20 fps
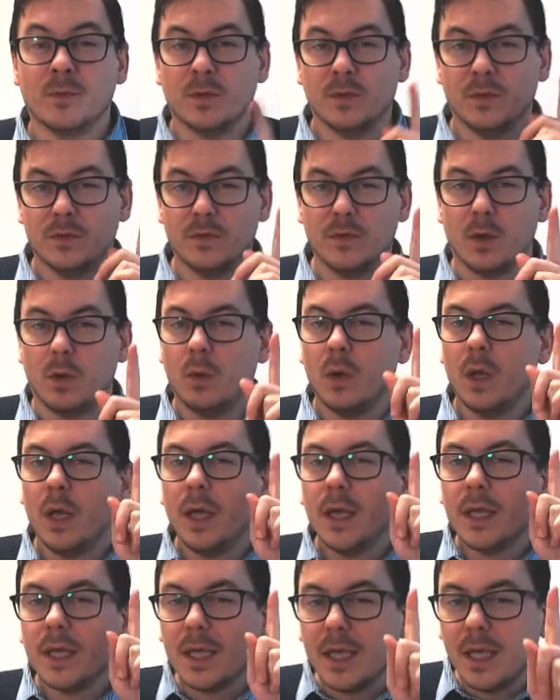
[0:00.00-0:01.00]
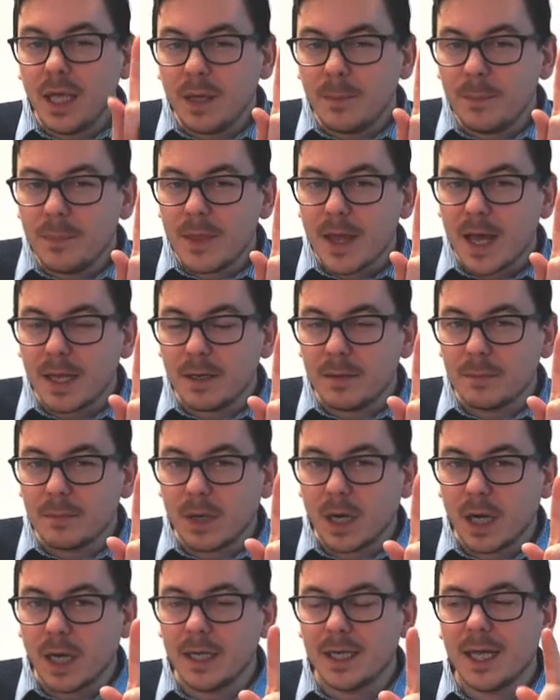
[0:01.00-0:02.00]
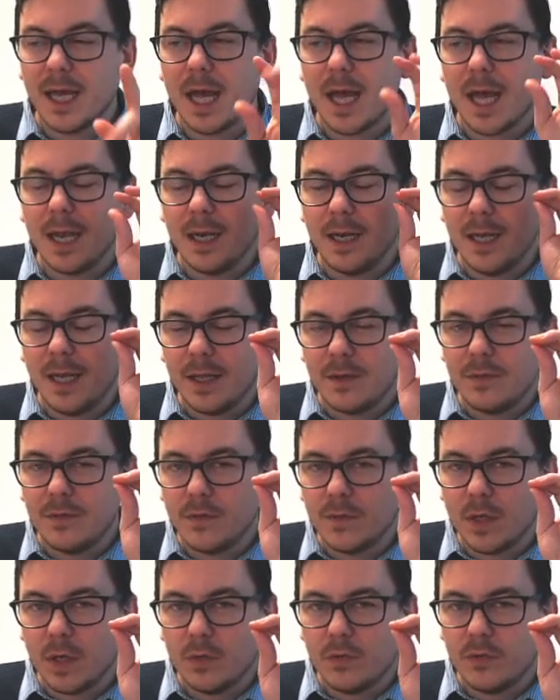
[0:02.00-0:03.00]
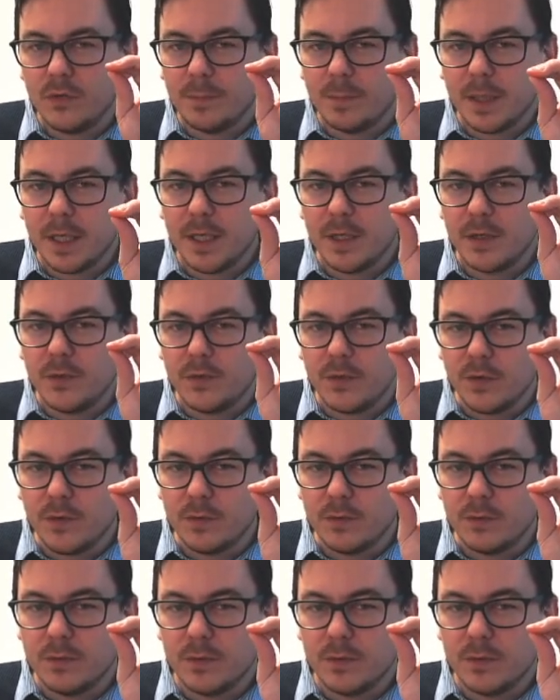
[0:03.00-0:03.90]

So keep that in mind and let's go to player 2.